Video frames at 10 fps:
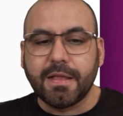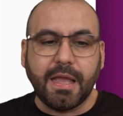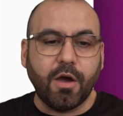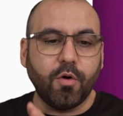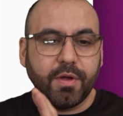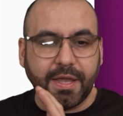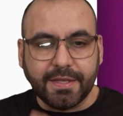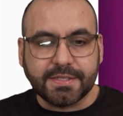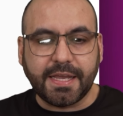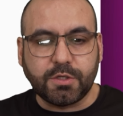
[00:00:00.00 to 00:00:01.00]
Now, in
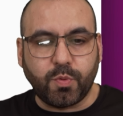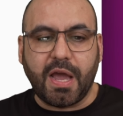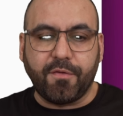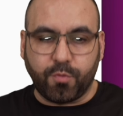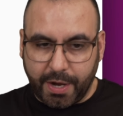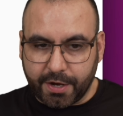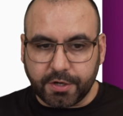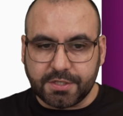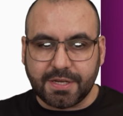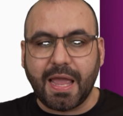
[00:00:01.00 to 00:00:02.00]
this case, we have
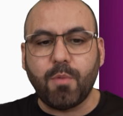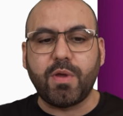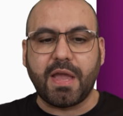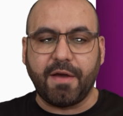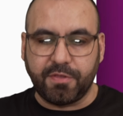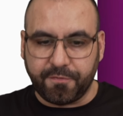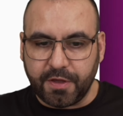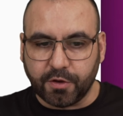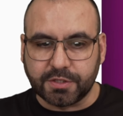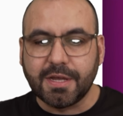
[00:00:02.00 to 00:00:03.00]
records and we have the
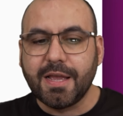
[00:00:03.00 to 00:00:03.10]
fields.